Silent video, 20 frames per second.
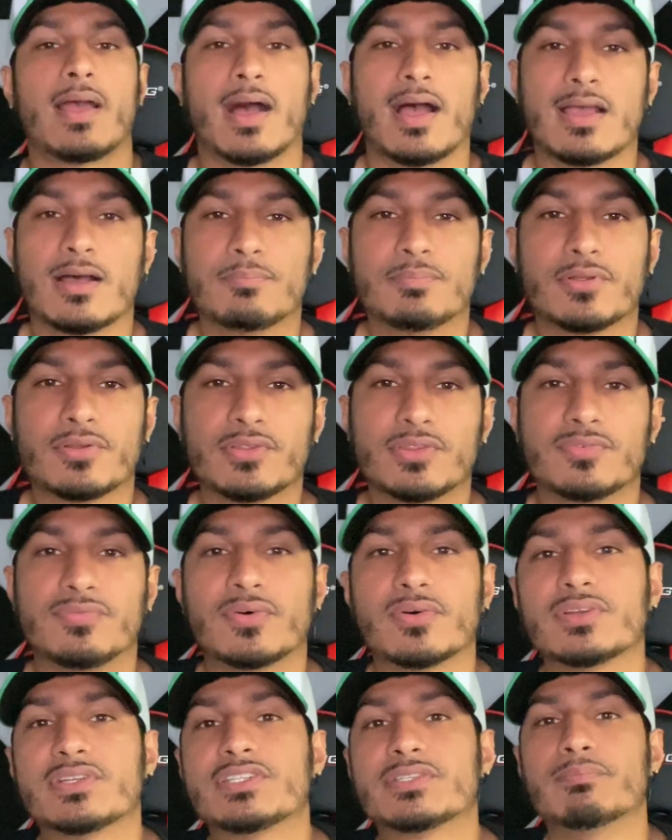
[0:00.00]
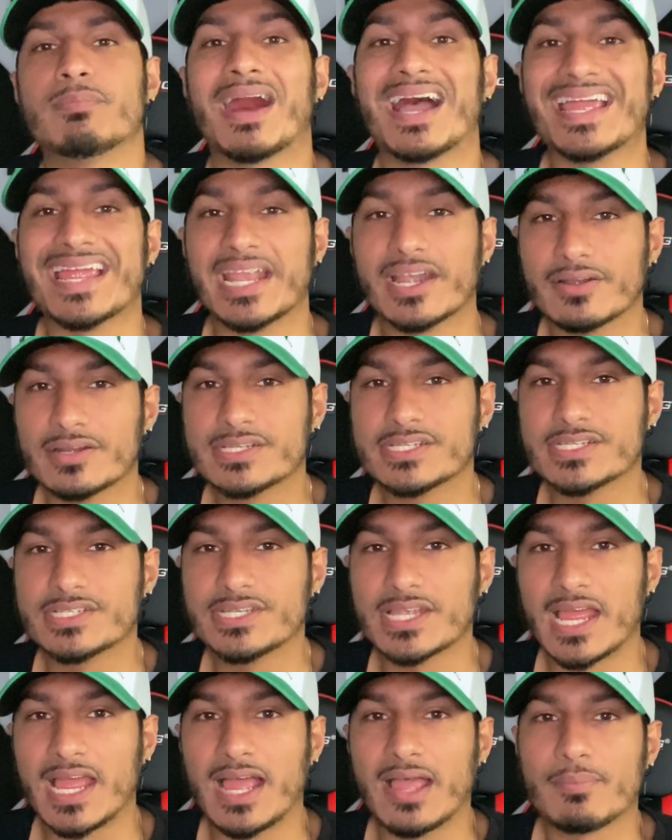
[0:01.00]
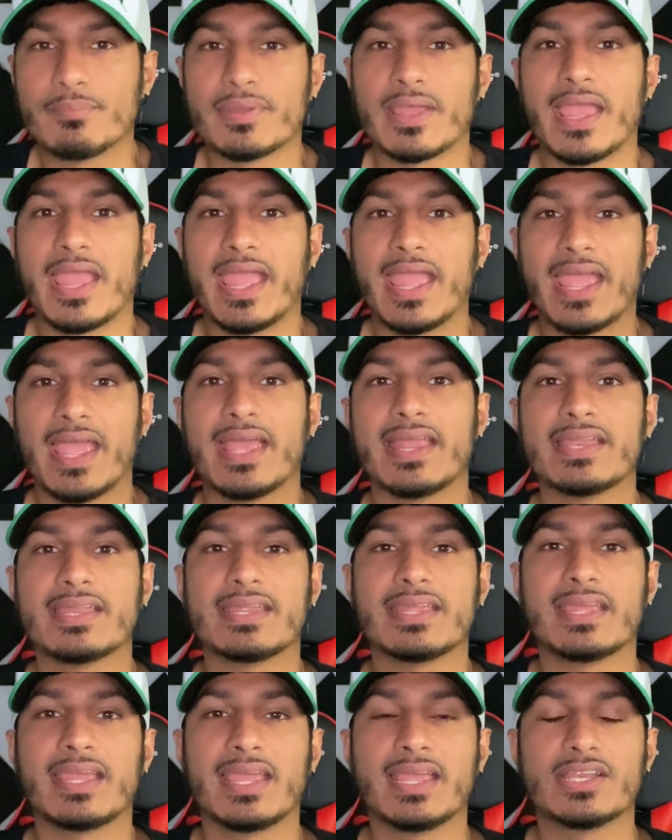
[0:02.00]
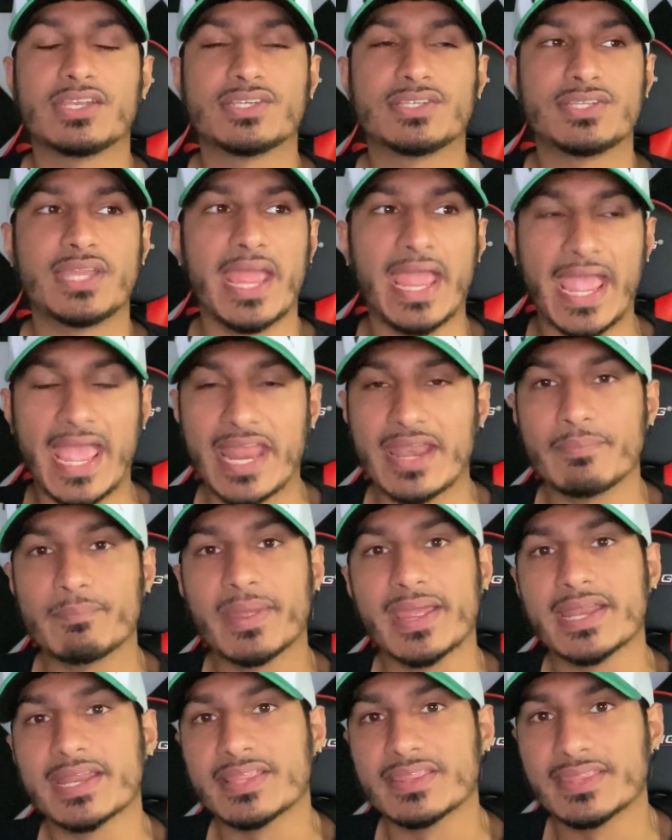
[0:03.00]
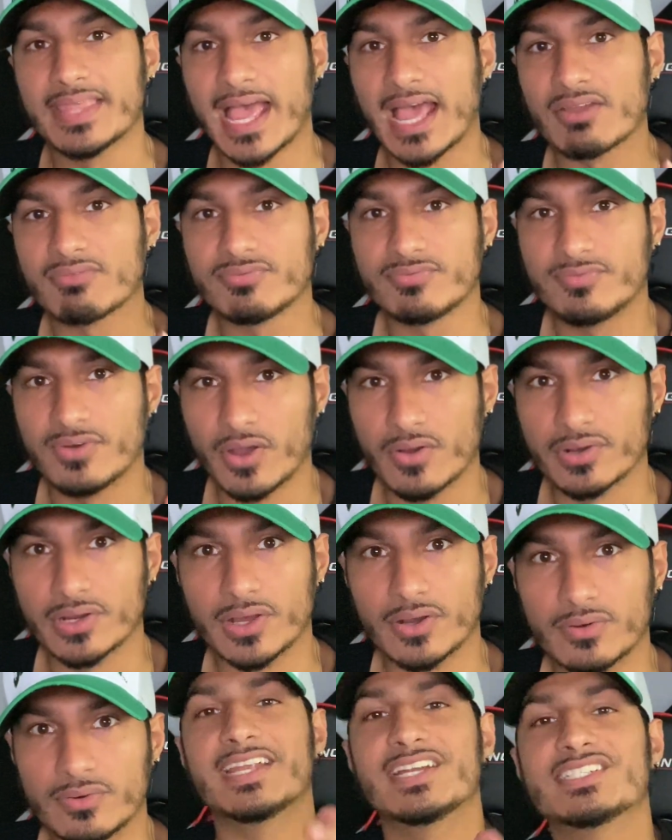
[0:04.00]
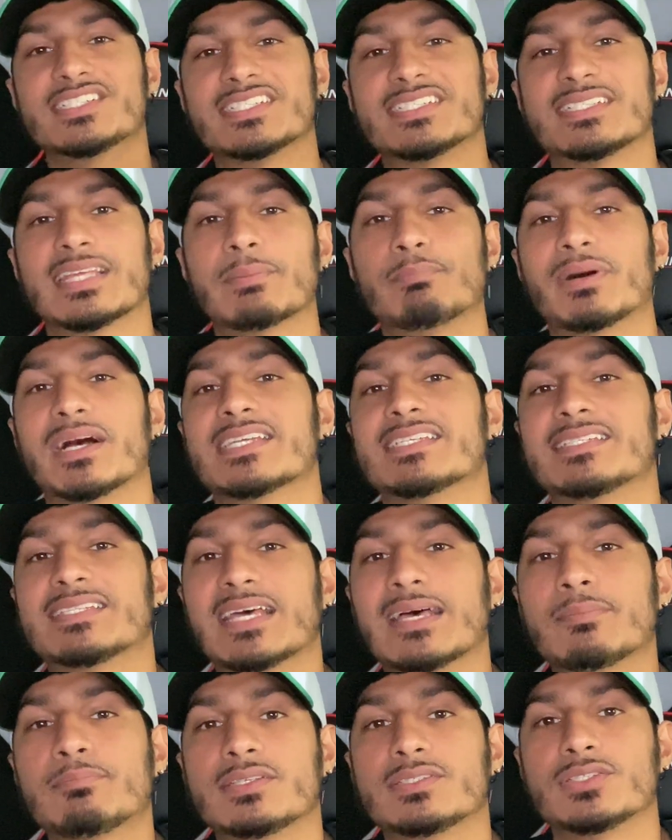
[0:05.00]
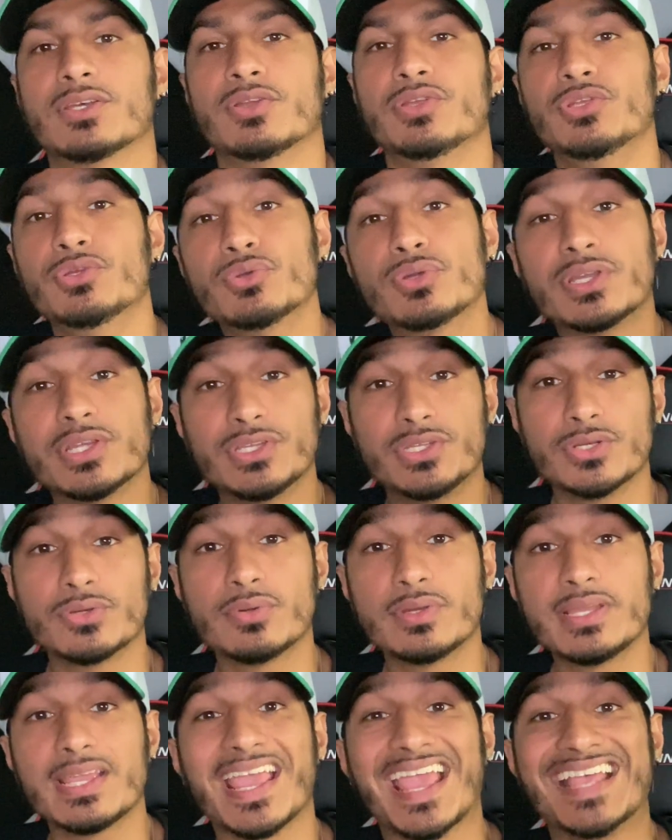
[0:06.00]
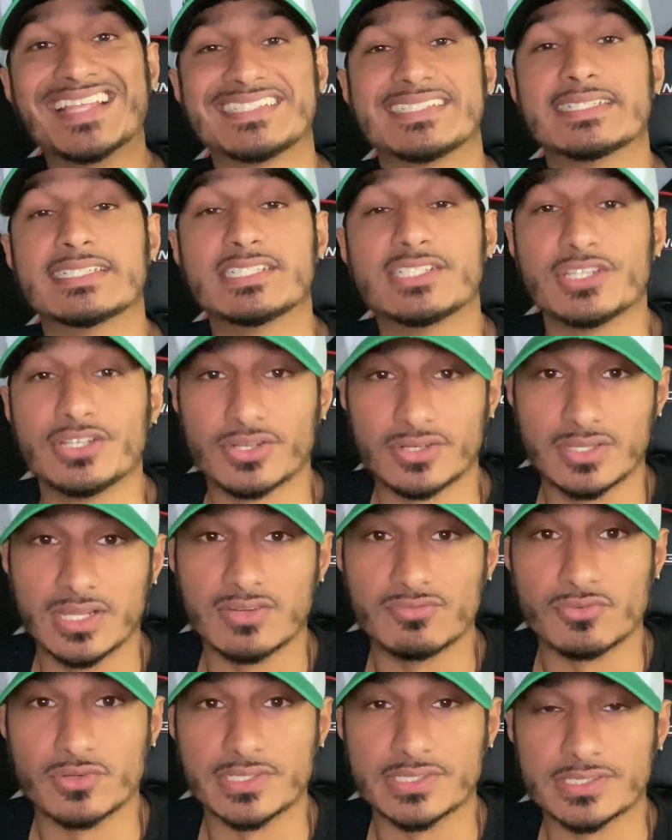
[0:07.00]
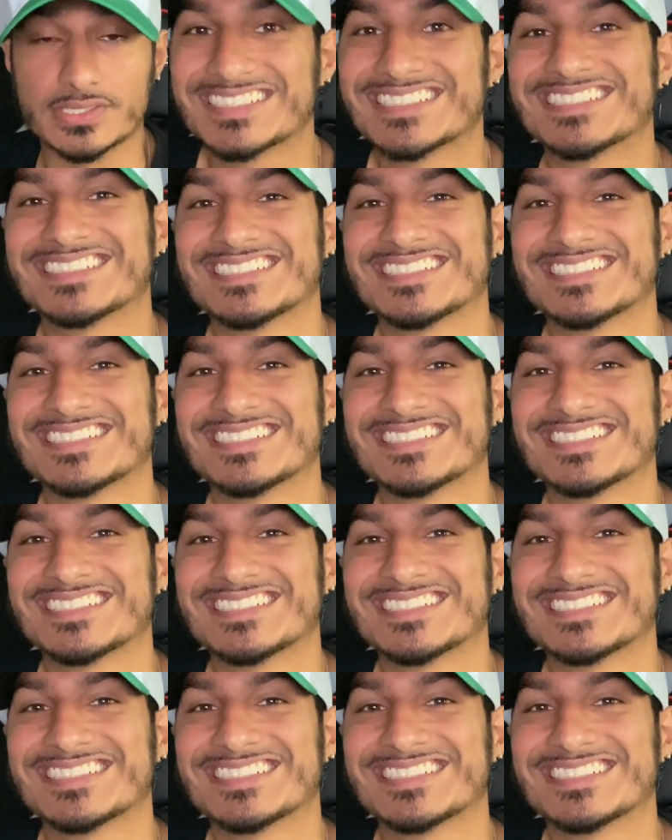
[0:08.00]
I uploaded the photo to my Heritage app and it animated that photo. Here's a step-by-step so you could do it and send it to your loved ones.